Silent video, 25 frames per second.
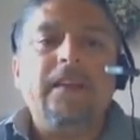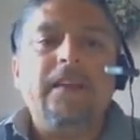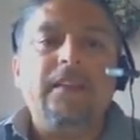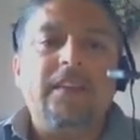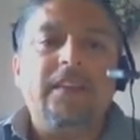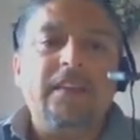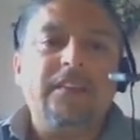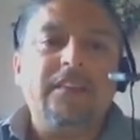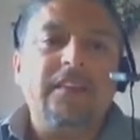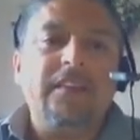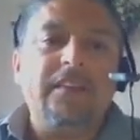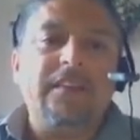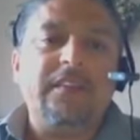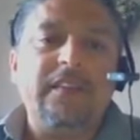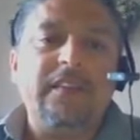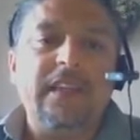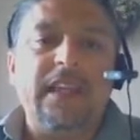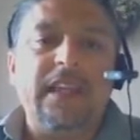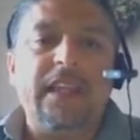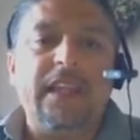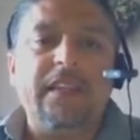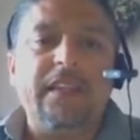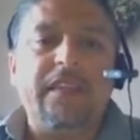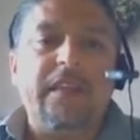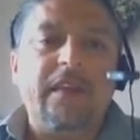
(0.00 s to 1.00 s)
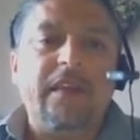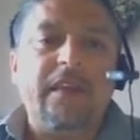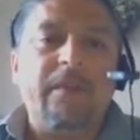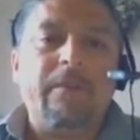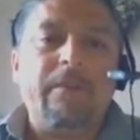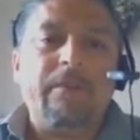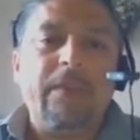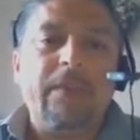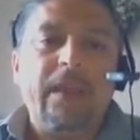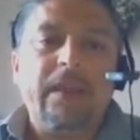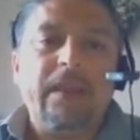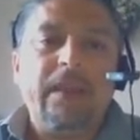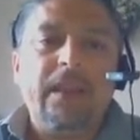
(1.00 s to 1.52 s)
This is
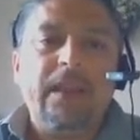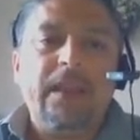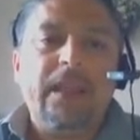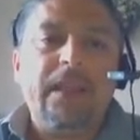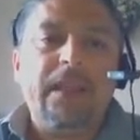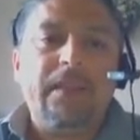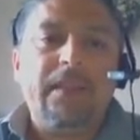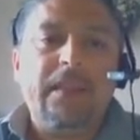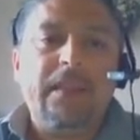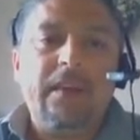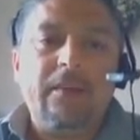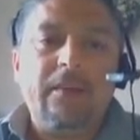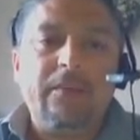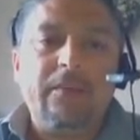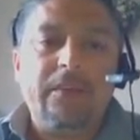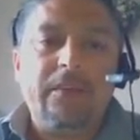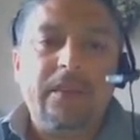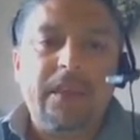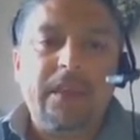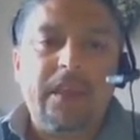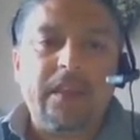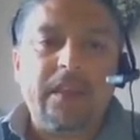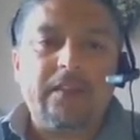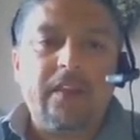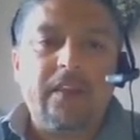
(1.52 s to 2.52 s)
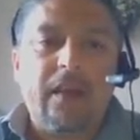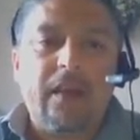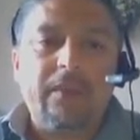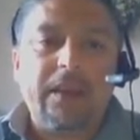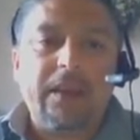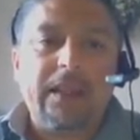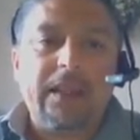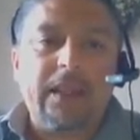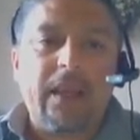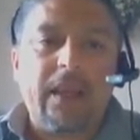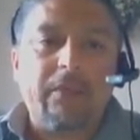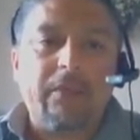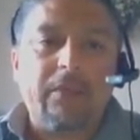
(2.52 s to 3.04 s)
lithium. Lithium, the
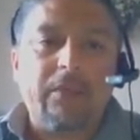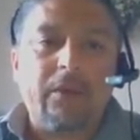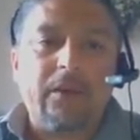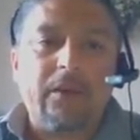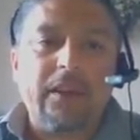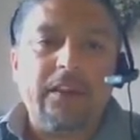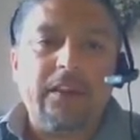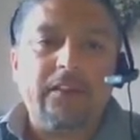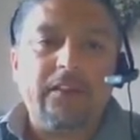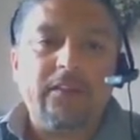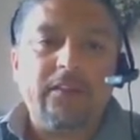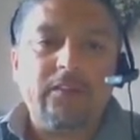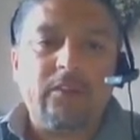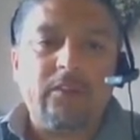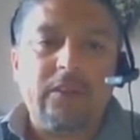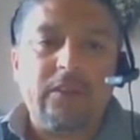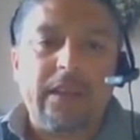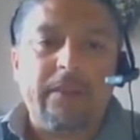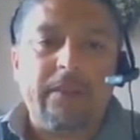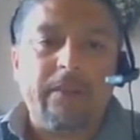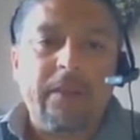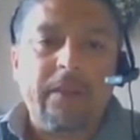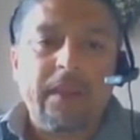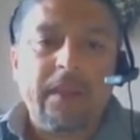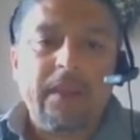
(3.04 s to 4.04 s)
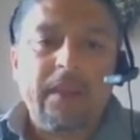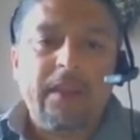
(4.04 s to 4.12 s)
atomic number is 3.